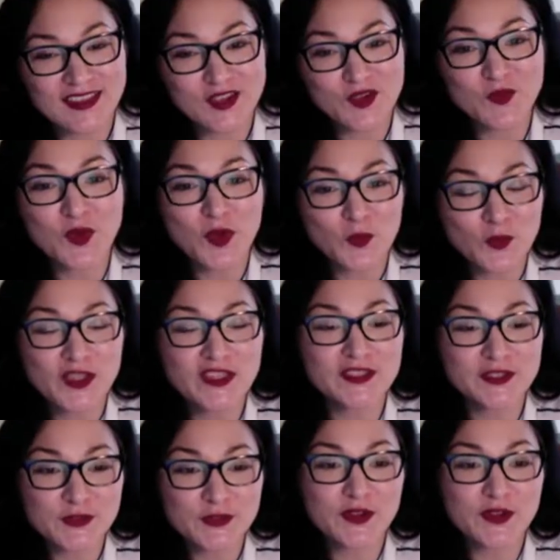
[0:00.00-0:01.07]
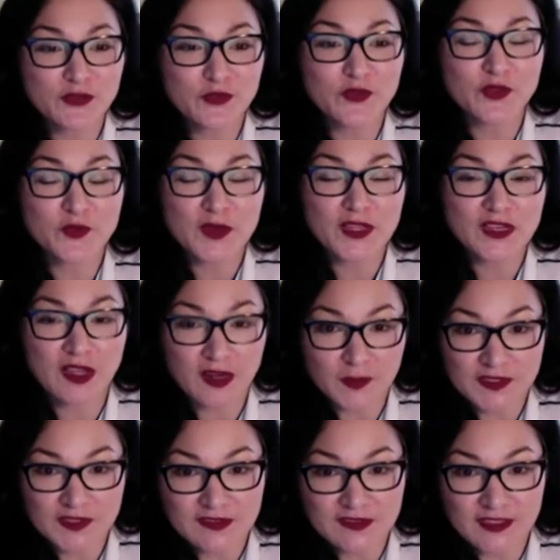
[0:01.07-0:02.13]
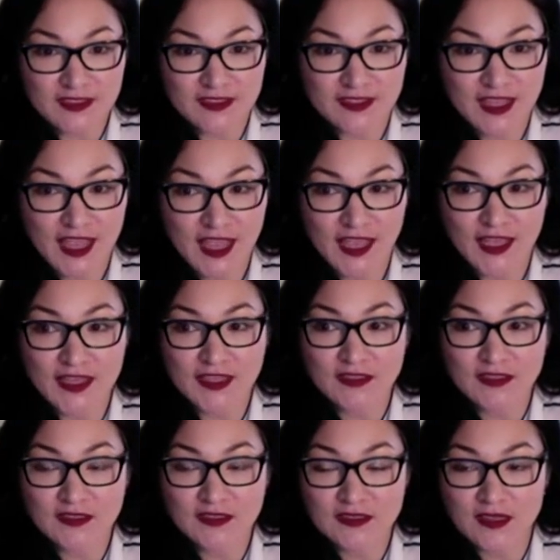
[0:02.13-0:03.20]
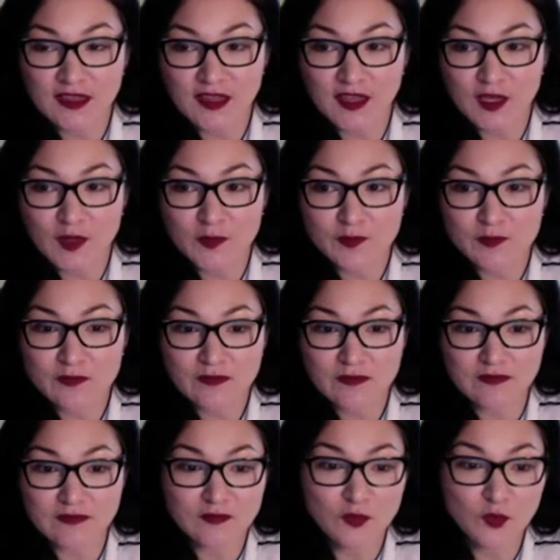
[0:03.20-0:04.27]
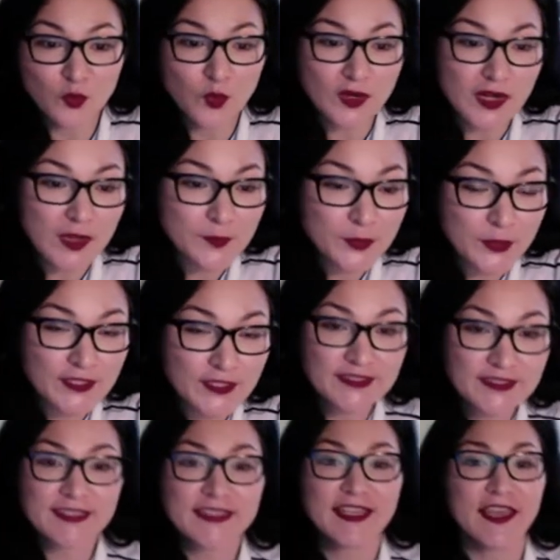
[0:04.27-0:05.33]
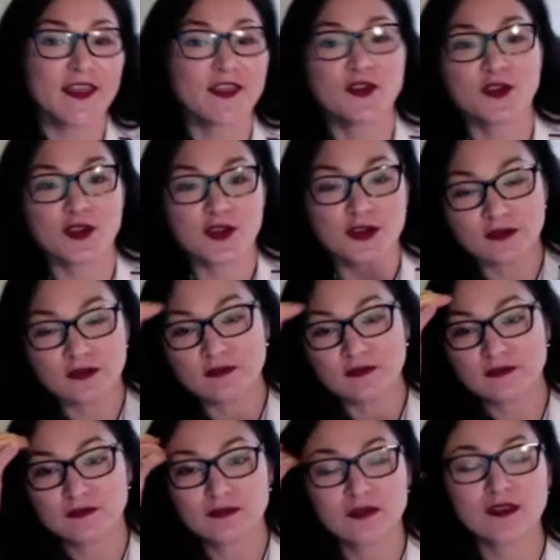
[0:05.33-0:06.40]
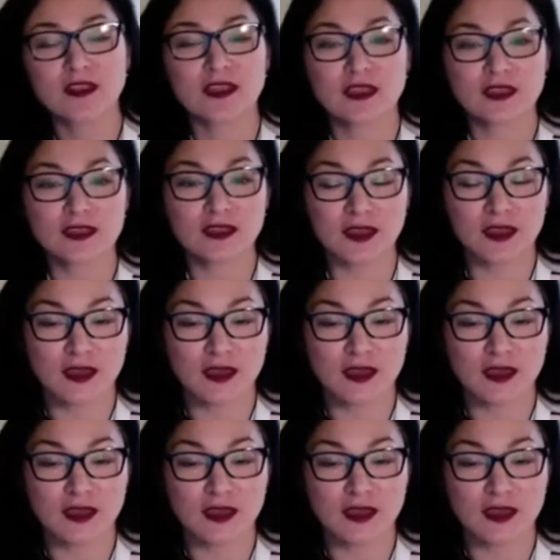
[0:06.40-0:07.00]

Well, we do go through them anonymously. And when I put together the